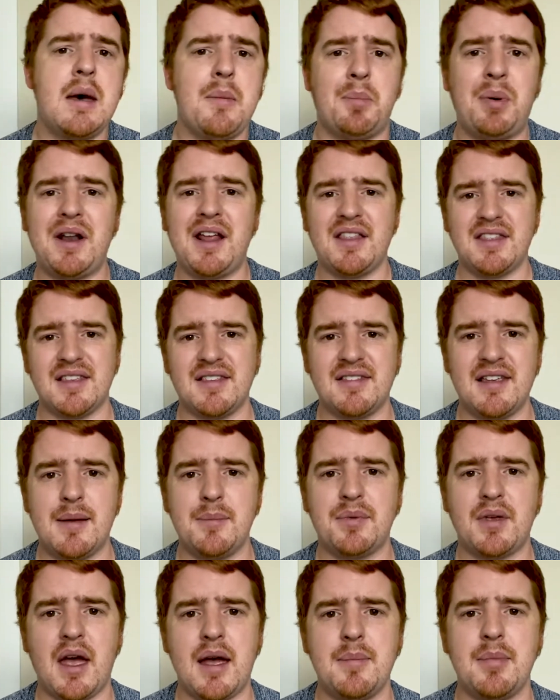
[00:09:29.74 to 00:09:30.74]
but at the same
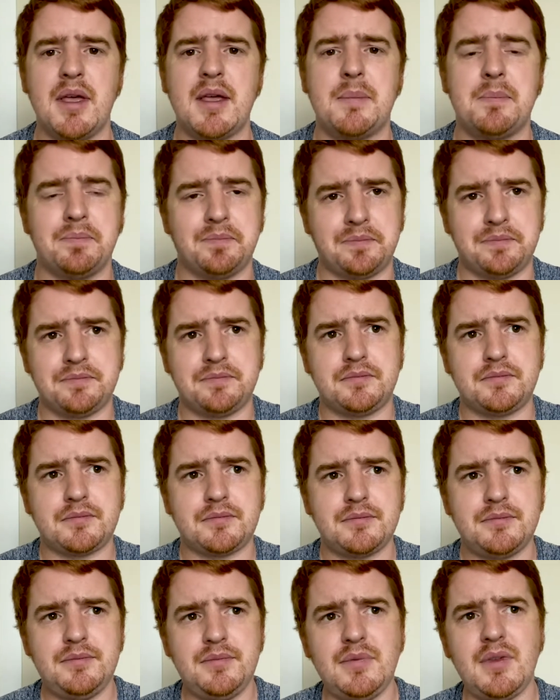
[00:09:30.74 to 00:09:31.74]
time, like,
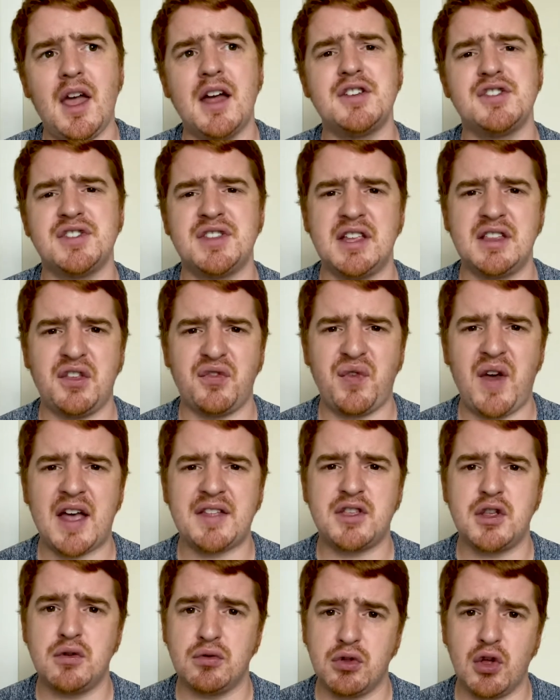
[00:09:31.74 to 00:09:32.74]
I just think the fact
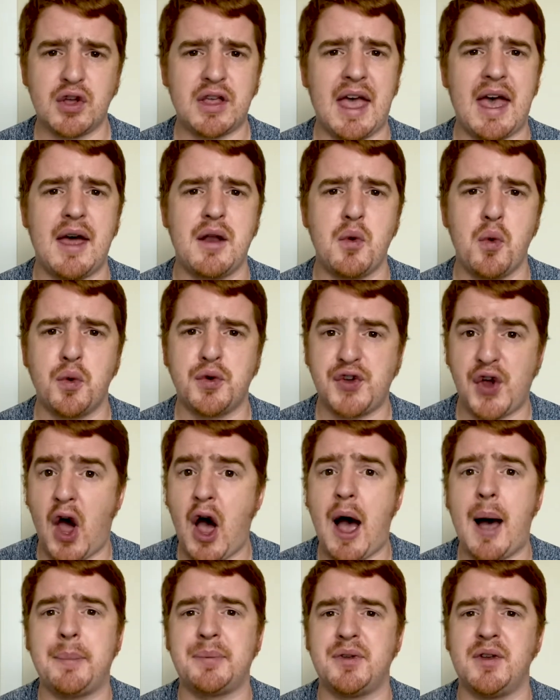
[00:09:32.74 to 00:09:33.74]
that you look at
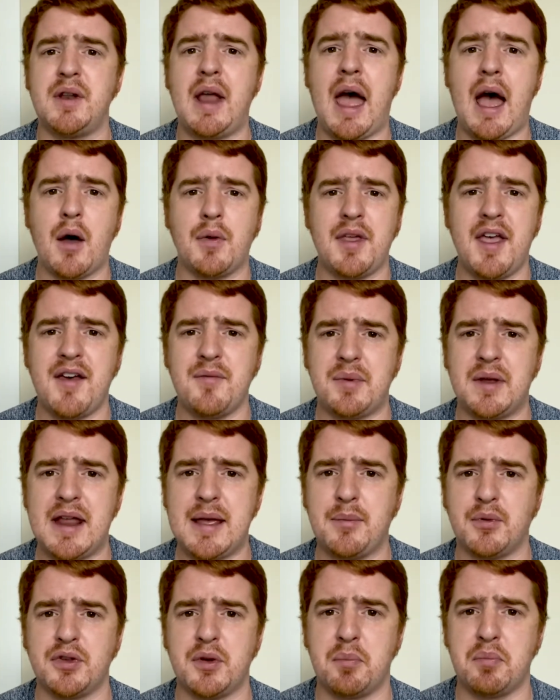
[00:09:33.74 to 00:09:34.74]
Topps and how they have been
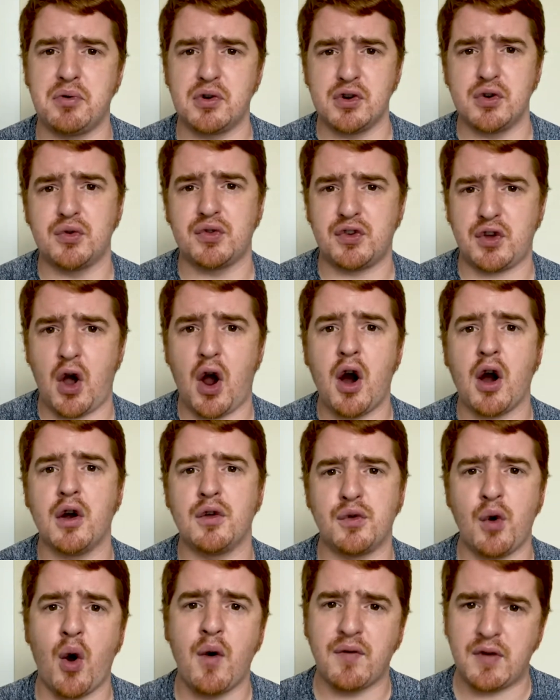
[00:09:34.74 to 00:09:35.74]
able to produce cards
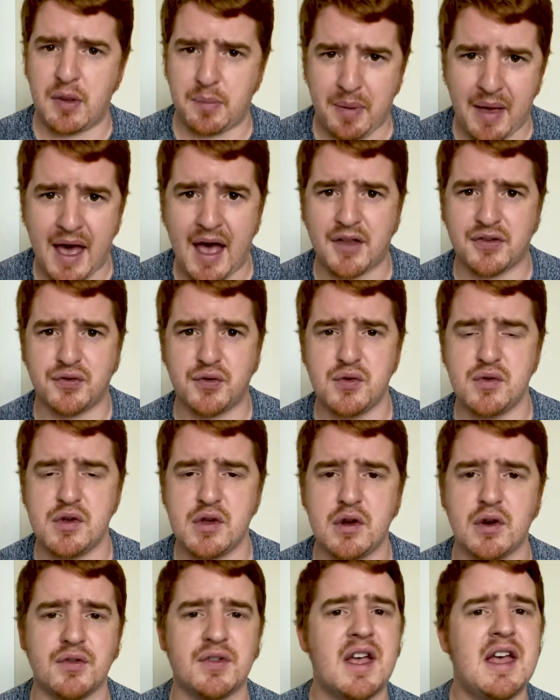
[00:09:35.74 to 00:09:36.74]
over the past few
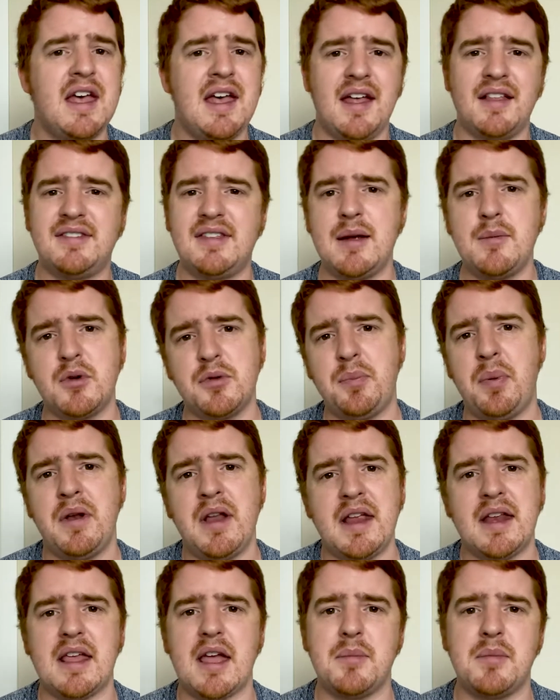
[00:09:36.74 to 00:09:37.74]
years, and same with
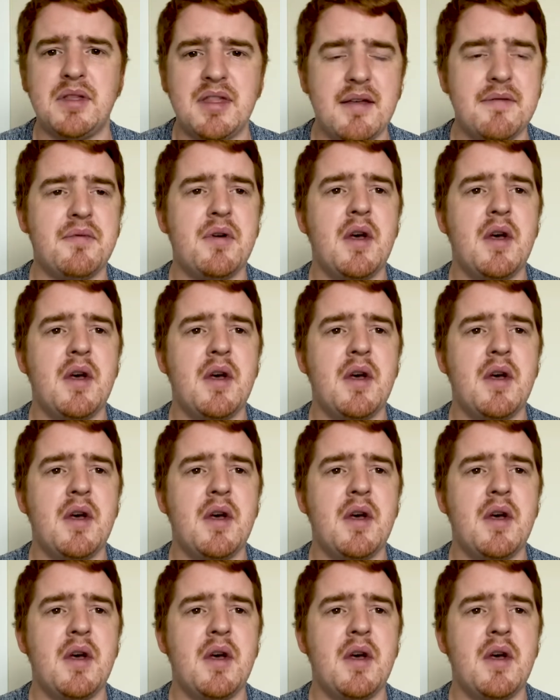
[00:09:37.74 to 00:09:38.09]
Panini. I mean,